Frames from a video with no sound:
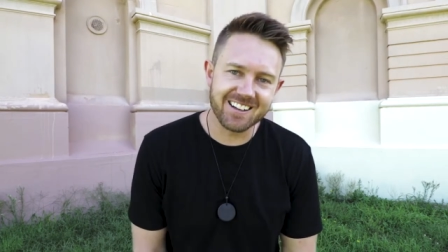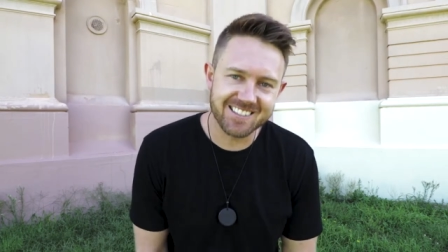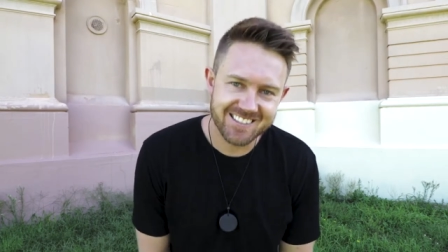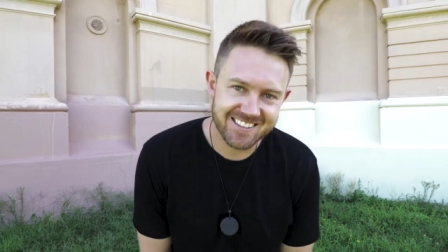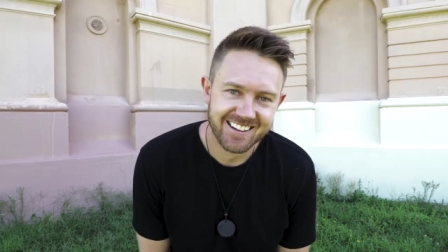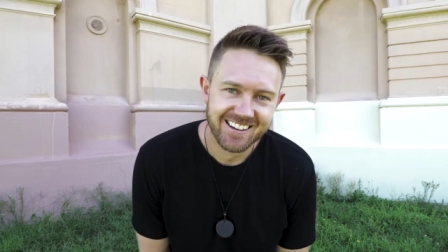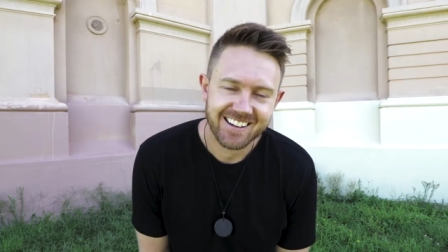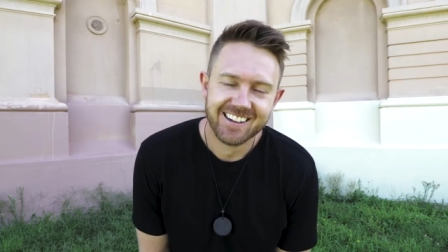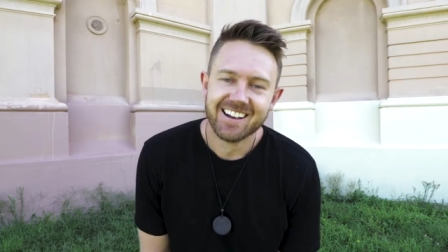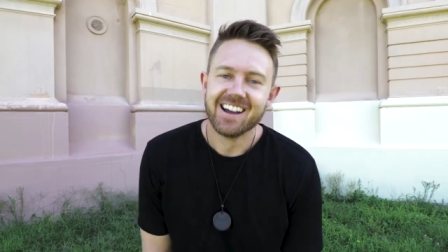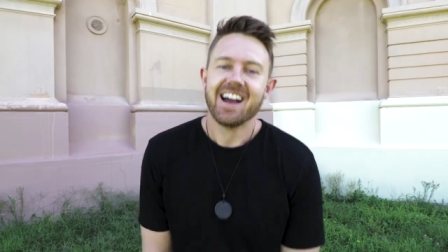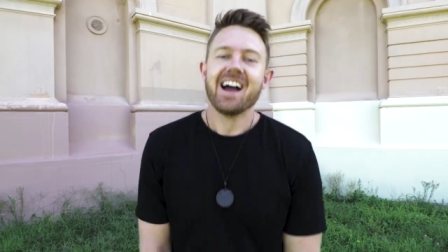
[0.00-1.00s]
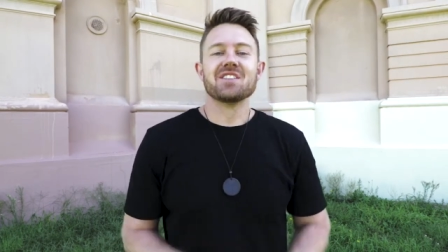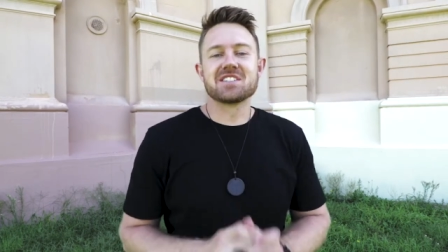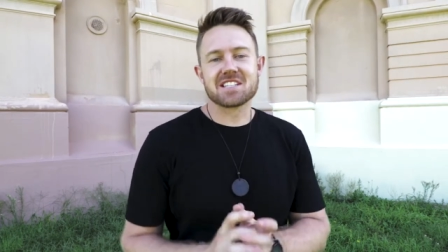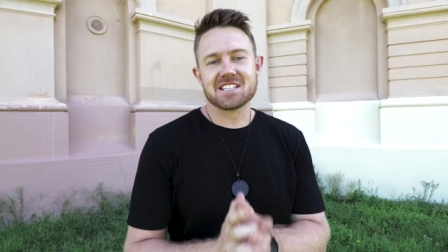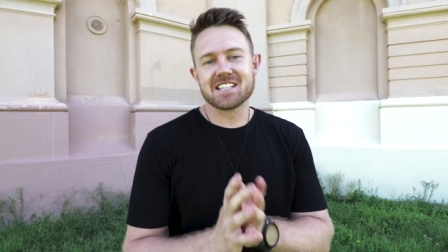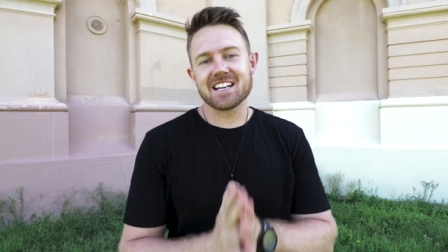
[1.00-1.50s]
But
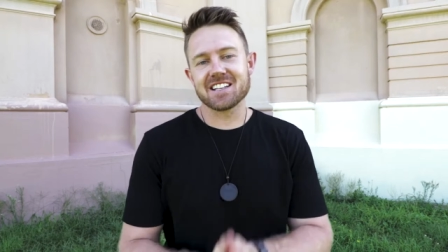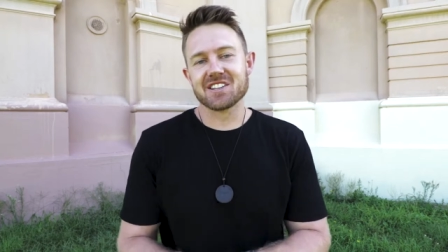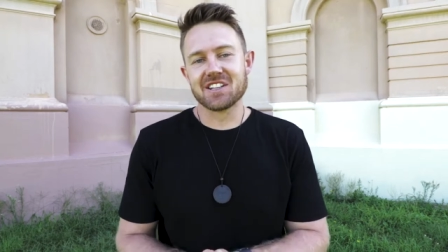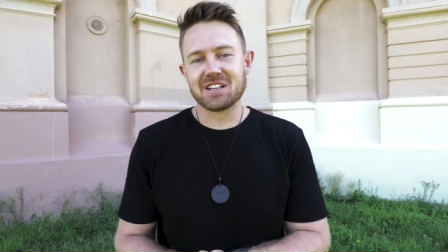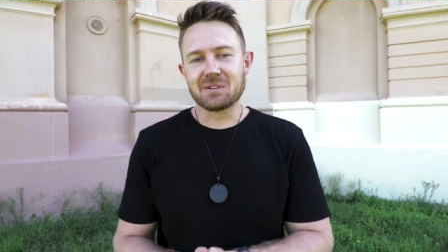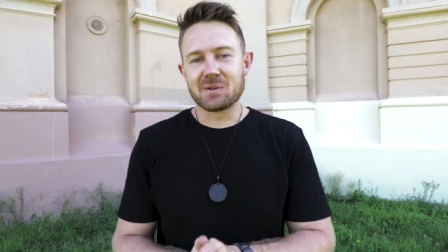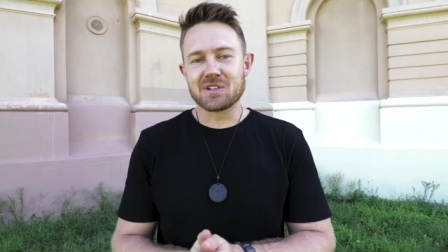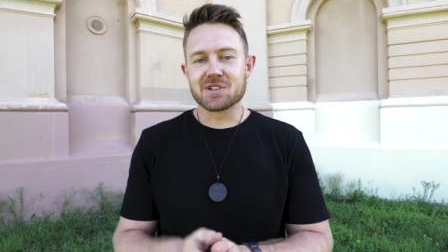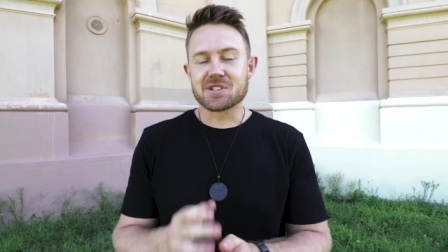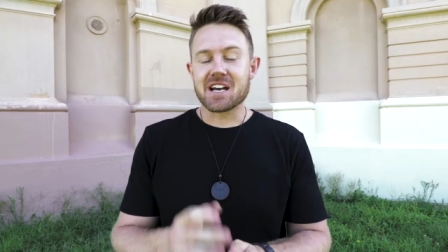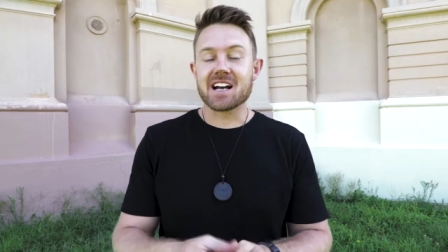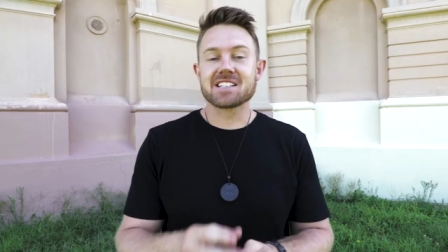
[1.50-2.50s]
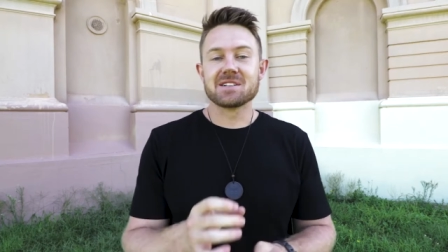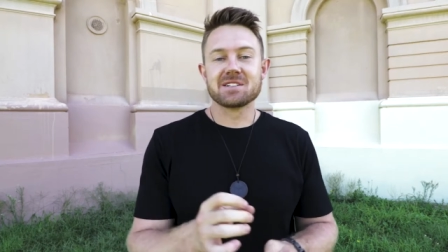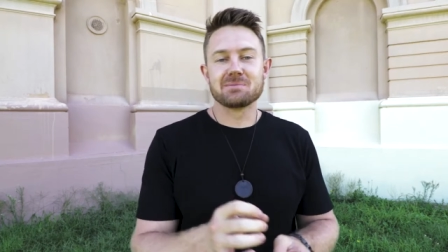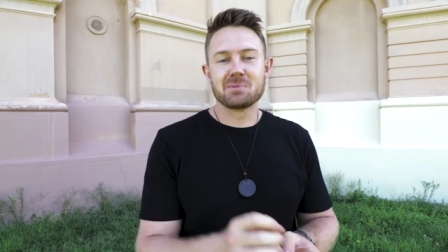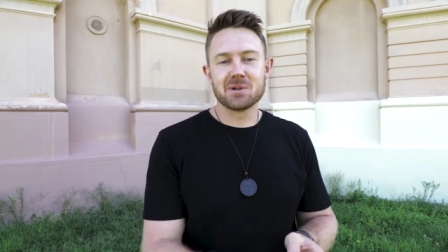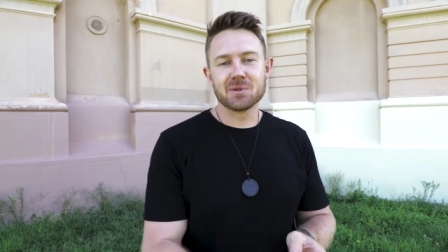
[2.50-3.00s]
this is the other thing, when you start to
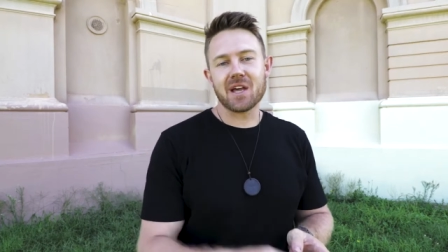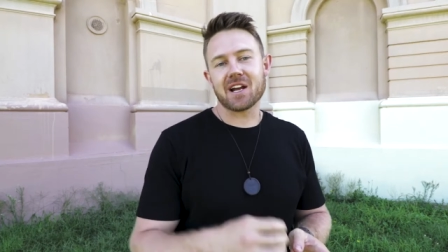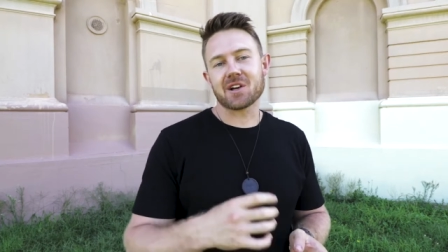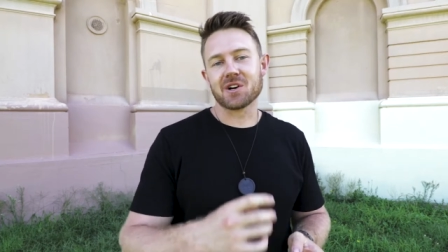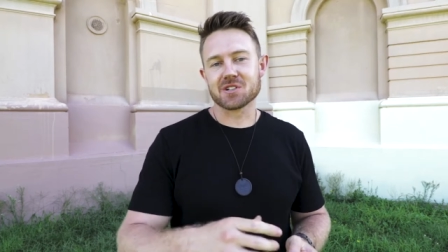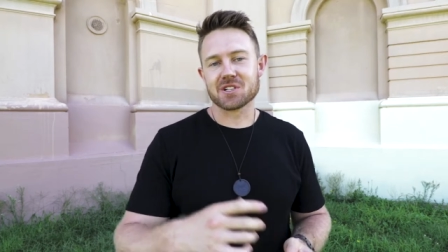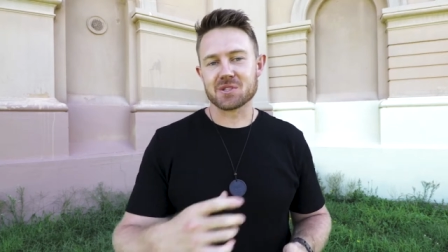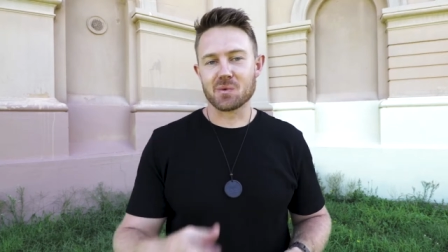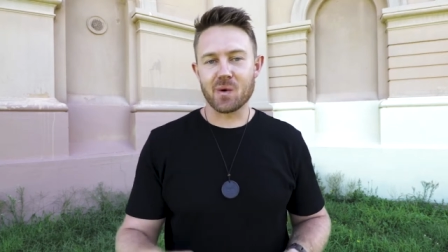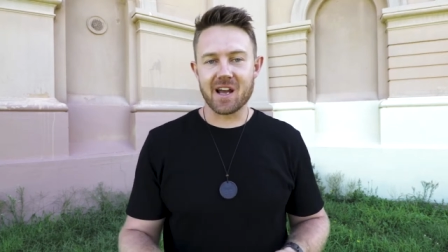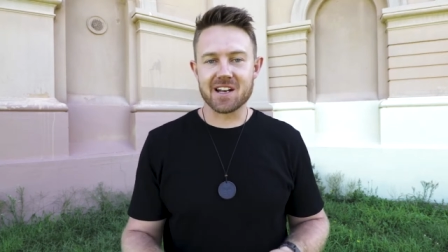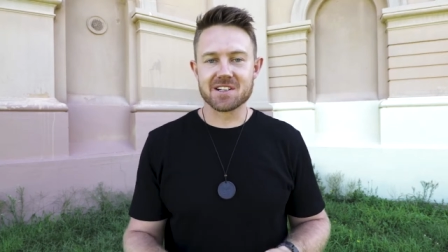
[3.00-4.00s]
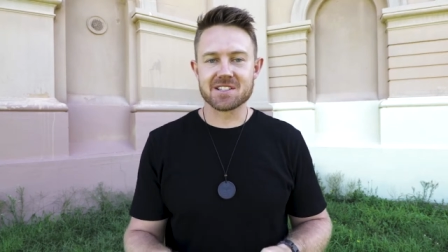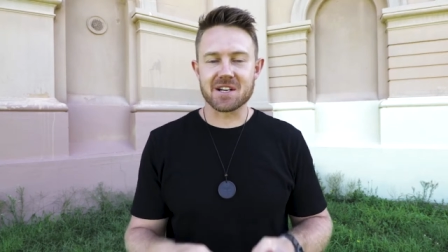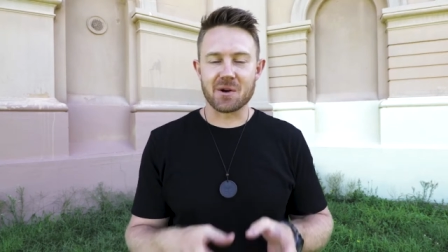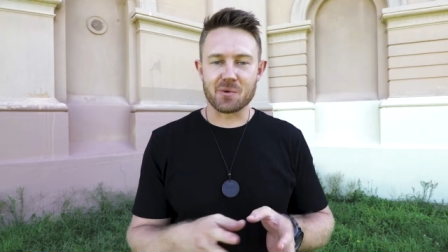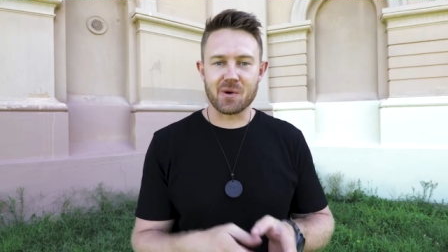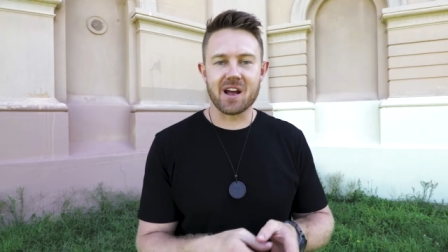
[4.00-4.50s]
build that conscious awareness
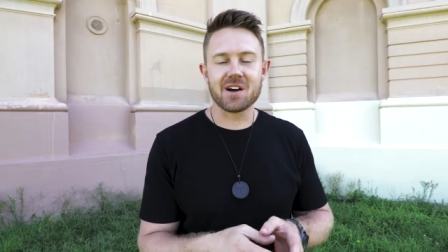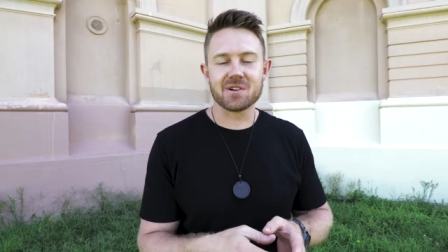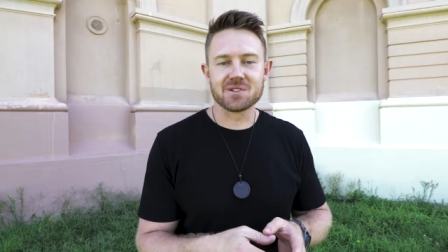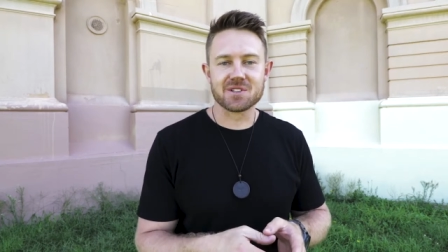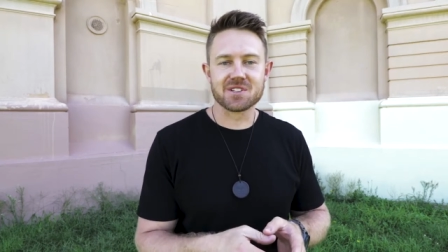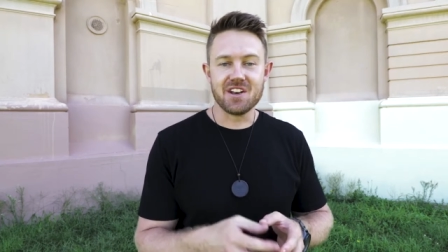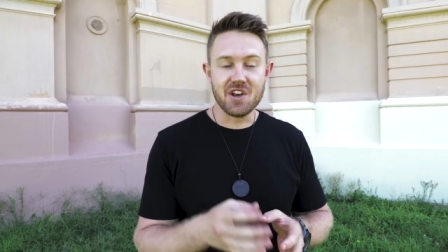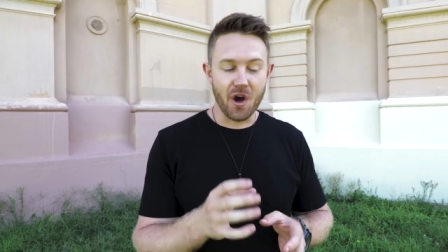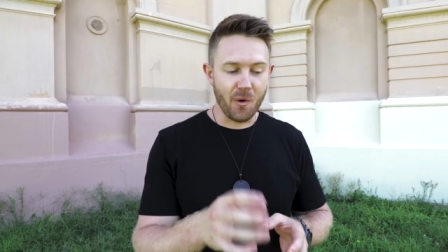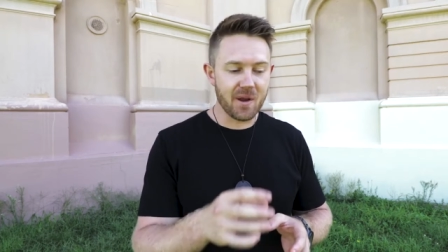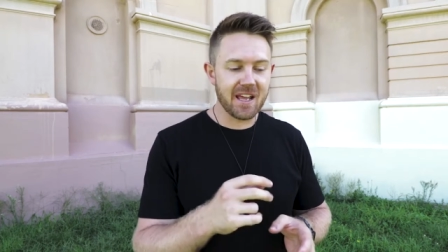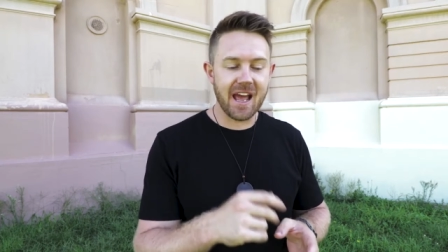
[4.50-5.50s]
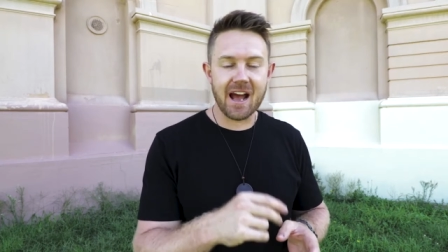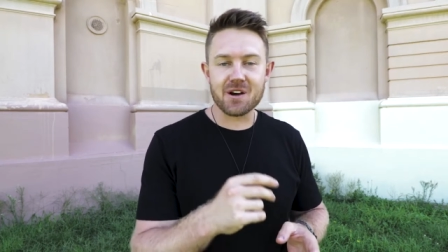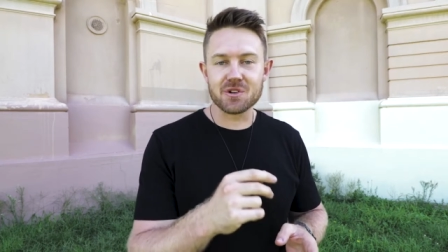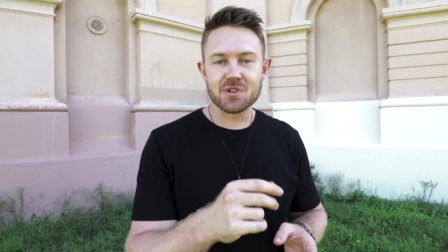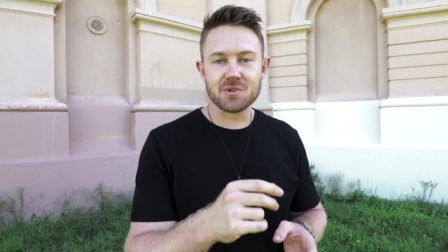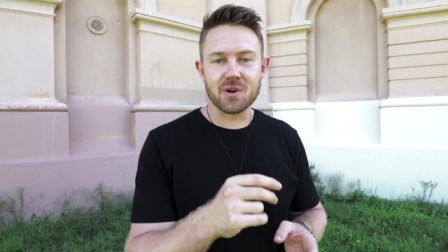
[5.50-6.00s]
around knowing
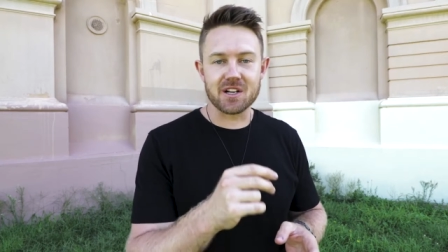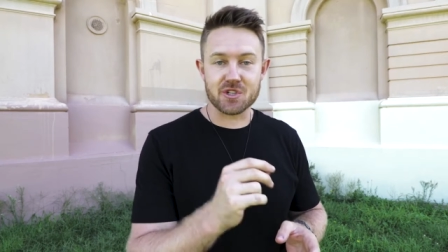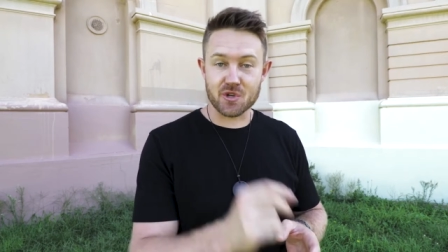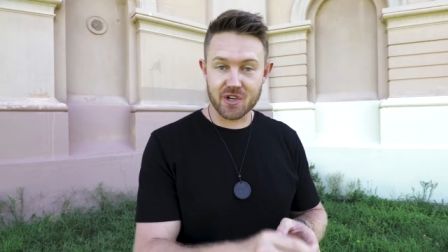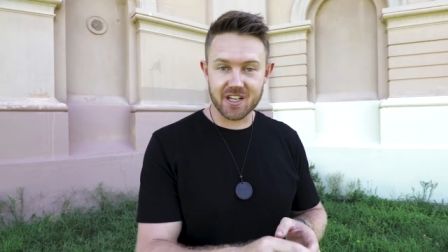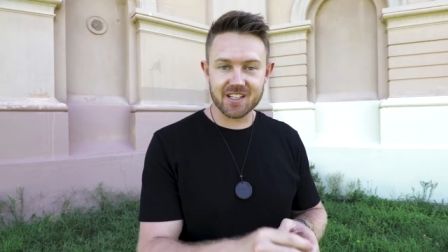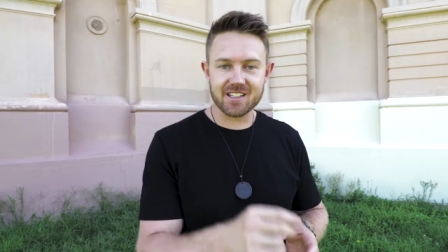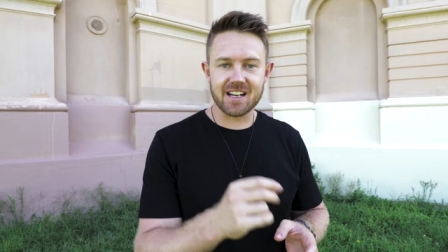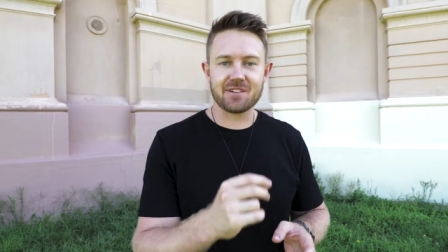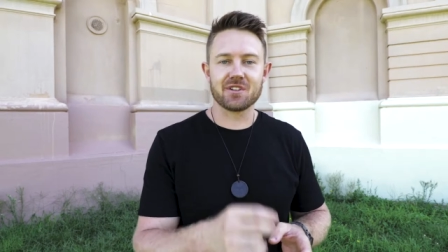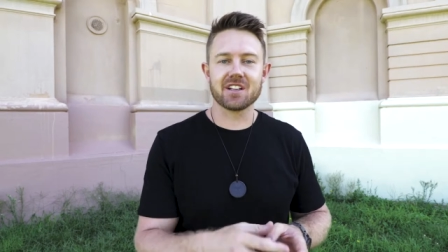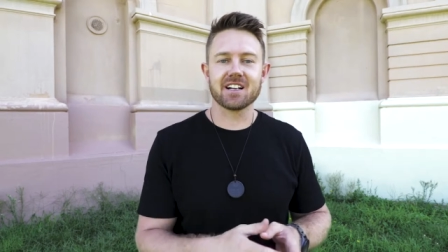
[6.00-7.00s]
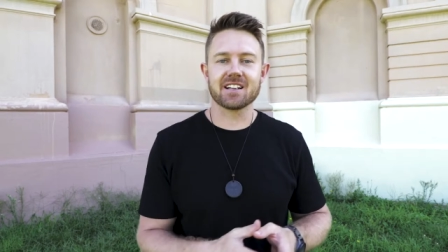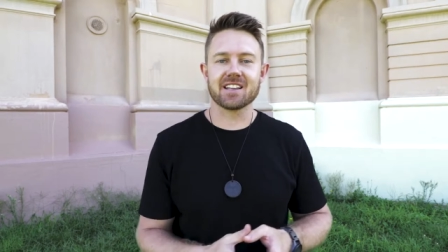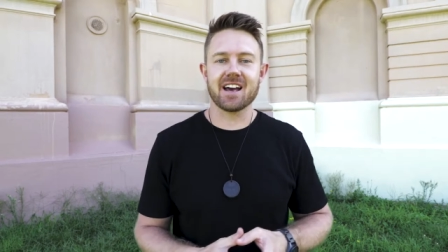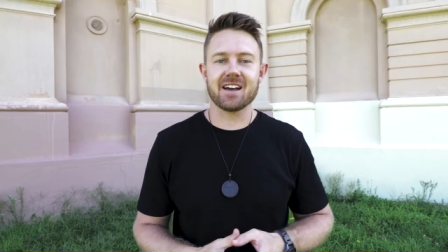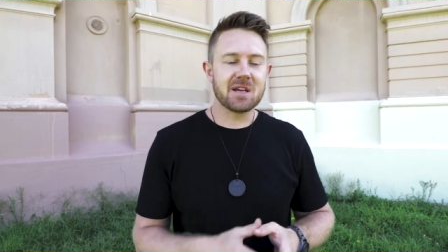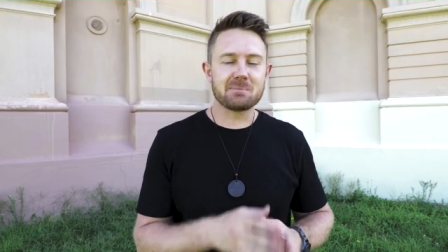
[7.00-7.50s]
how you are triggered and everything like that,